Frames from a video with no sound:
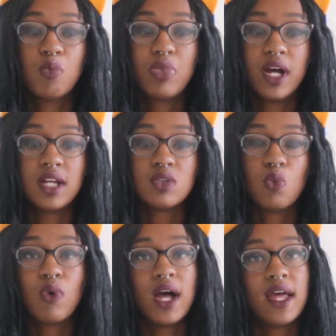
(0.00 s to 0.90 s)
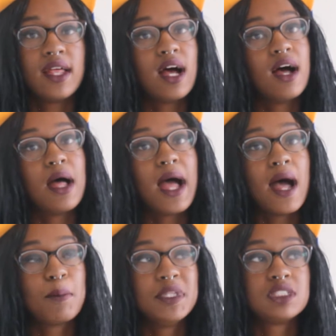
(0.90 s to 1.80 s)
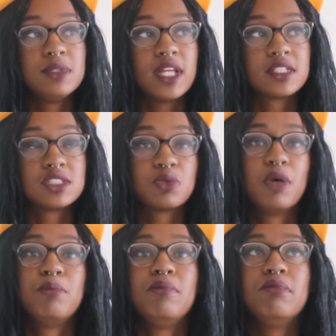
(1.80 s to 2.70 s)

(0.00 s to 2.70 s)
But what happened to me next is what